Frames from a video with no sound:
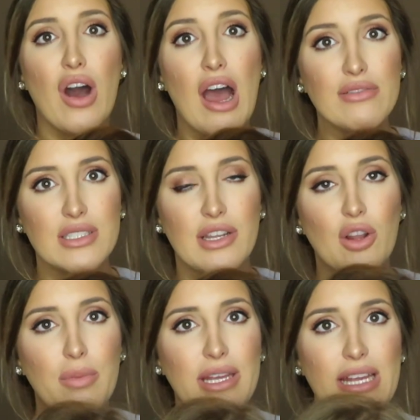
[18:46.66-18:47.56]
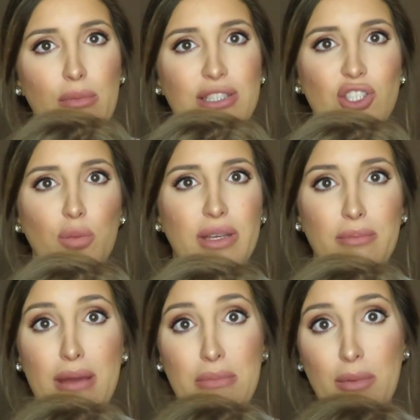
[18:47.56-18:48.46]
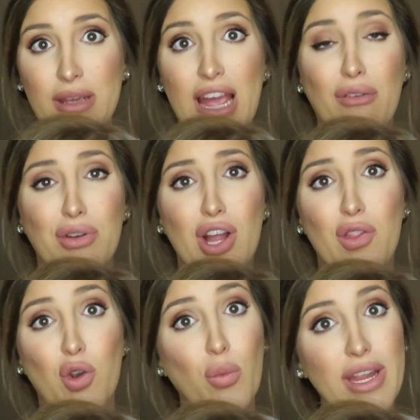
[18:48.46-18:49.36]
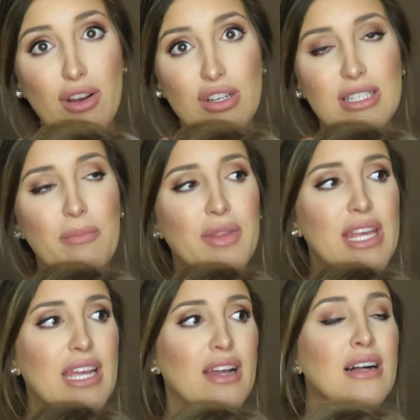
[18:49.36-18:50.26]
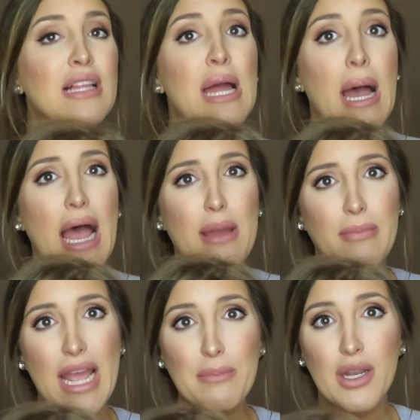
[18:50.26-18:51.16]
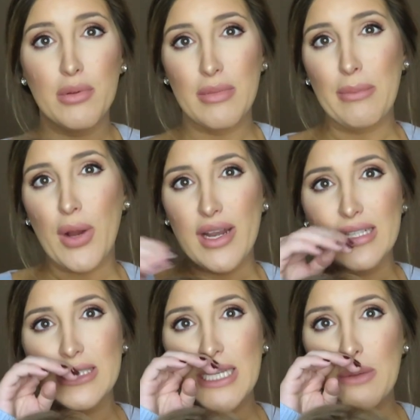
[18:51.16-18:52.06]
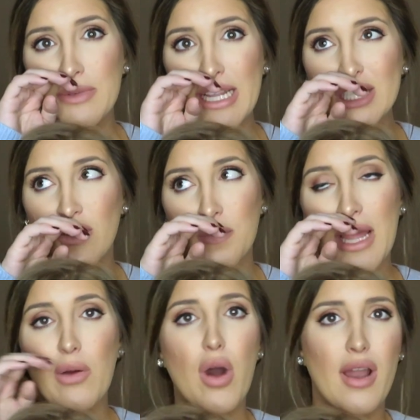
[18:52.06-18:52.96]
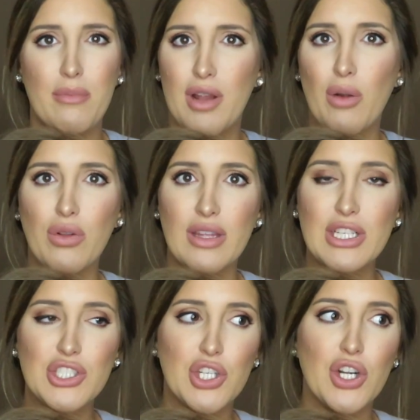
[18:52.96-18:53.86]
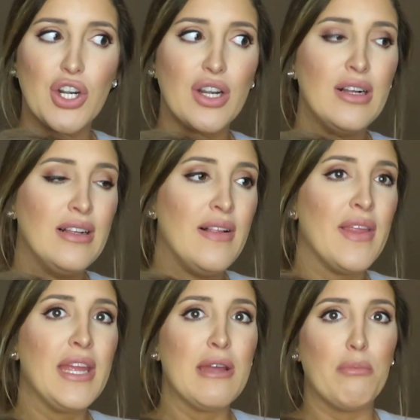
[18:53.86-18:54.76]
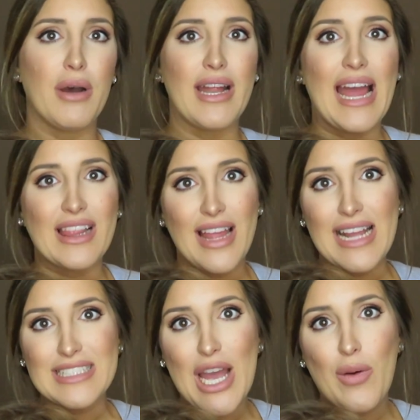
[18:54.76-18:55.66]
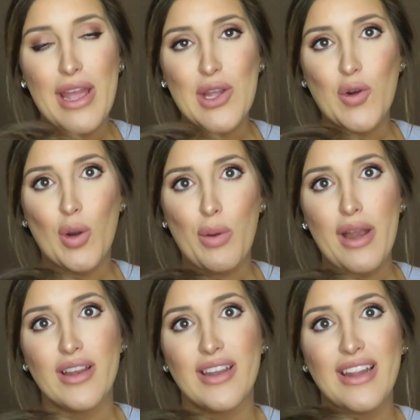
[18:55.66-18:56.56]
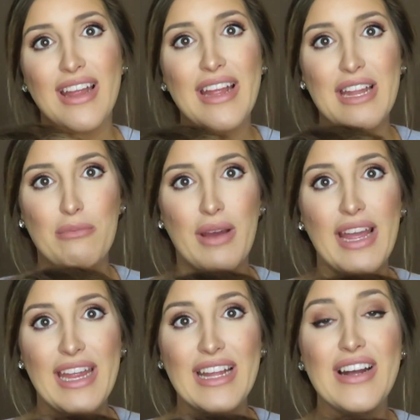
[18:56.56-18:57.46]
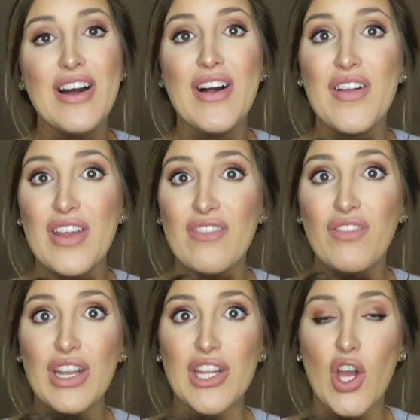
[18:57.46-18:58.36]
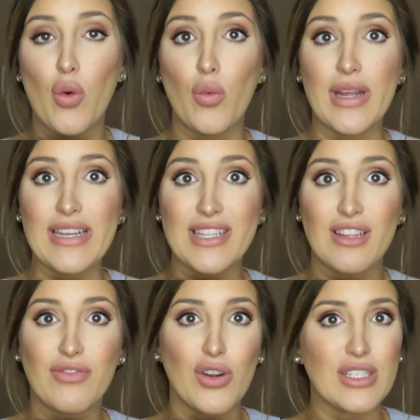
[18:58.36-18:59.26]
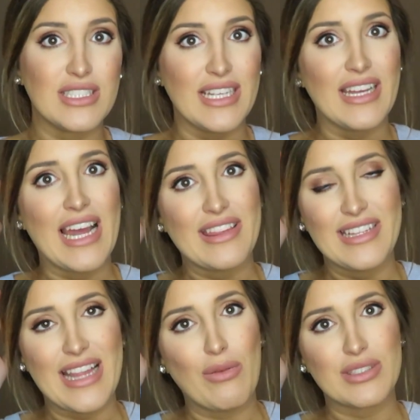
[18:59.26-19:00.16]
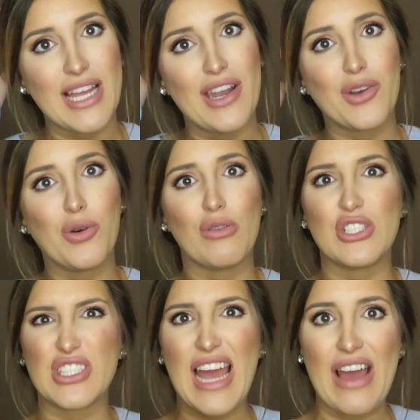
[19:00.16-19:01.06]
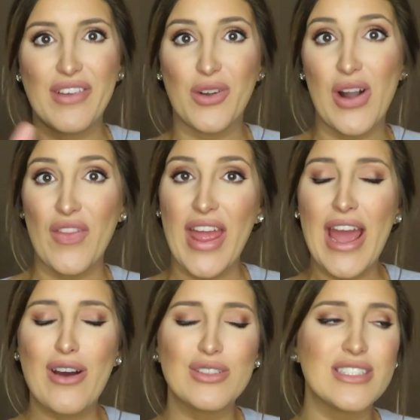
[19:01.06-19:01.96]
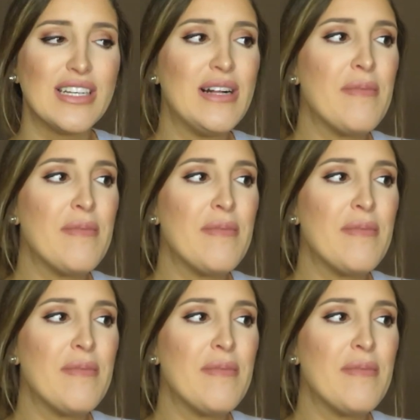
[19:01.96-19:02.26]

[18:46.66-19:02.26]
often it'll be. I'm assuming maybe every other week or something. I might put them in my pregnancy updates from now on. I'm not really sure. But I liked how I incorporated it in my video when we did the first hint. I think that was kind of cool to just have it around the house.